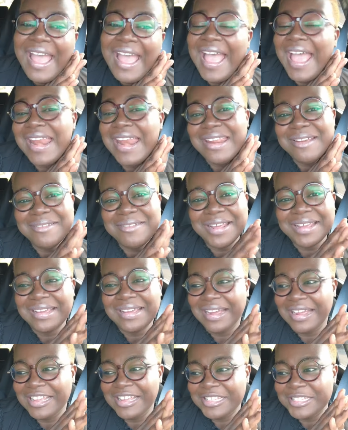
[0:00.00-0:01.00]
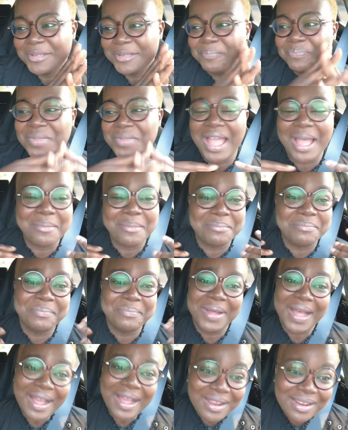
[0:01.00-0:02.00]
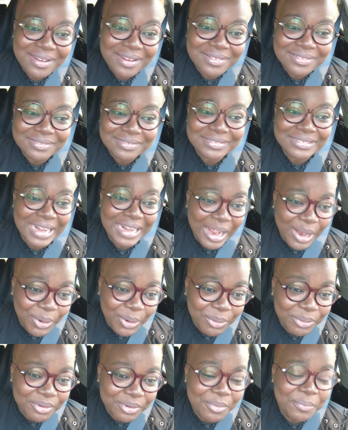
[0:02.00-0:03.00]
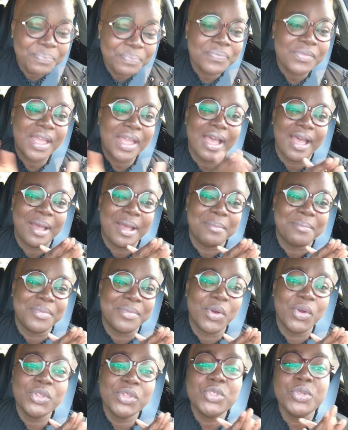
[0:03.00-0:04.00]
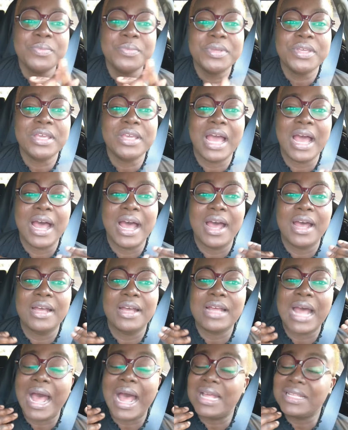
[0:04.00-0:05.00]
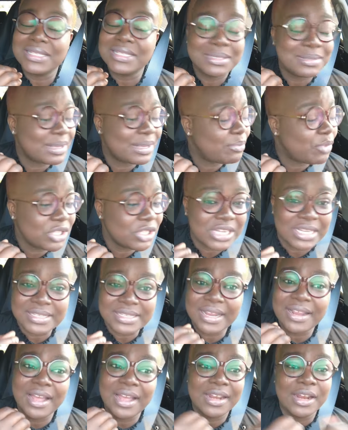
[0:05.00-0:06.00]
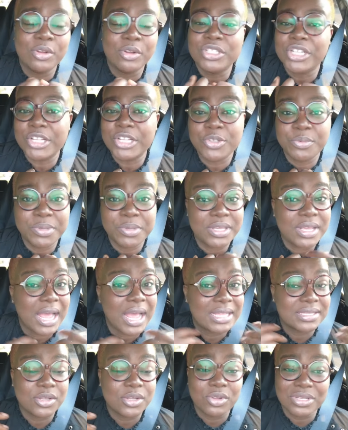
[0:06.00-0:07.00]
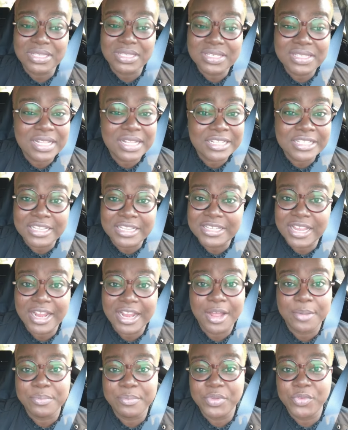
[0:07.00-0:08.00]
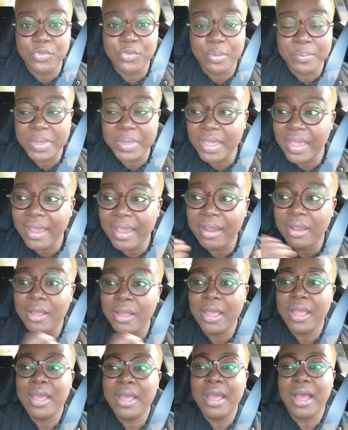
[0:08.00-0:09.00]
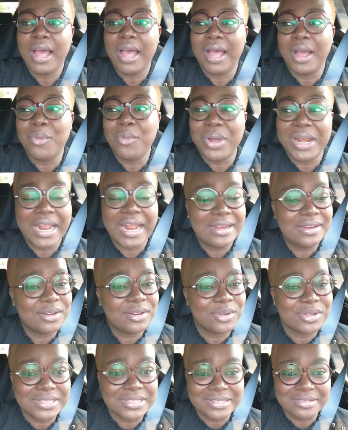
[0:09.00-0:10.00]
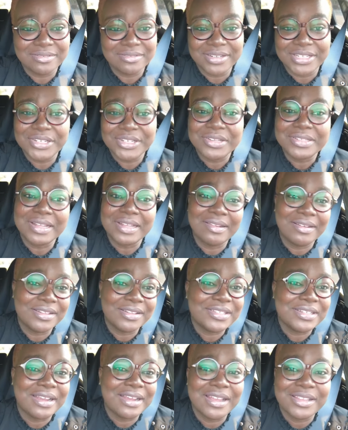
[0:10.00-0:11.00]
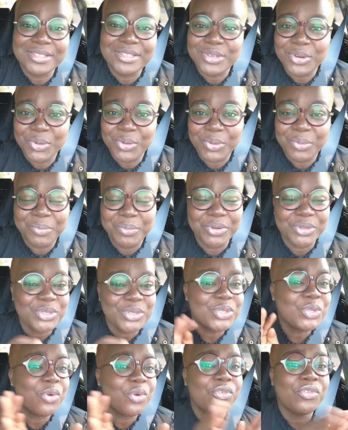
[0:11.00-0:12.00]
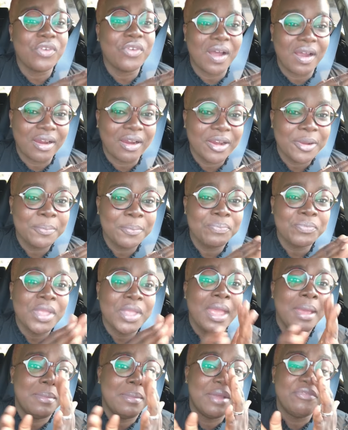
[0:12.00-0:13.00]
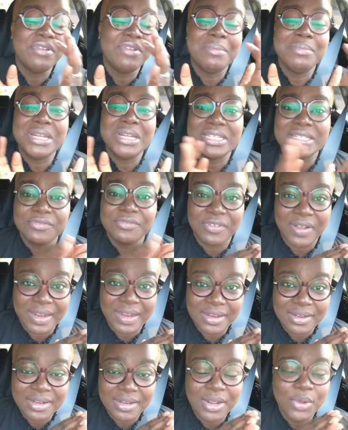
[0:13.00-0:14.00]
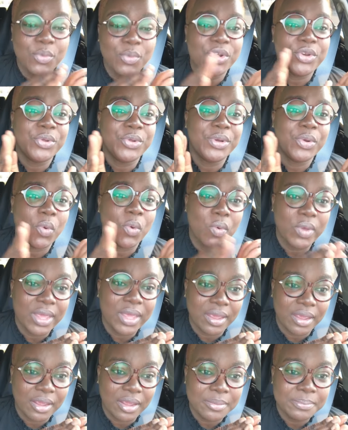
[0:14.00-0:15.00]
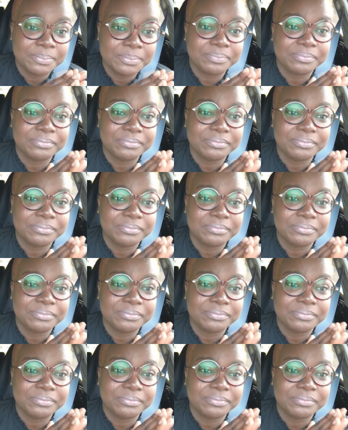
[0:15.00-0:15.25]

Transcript: Anyway, guys, I'm back now. I'm going to be as much as I can. I'll try to be as consistent as I can be from here. And when I need considerations, I'll let you guys know. But so far, my family is fine. We're doing okay.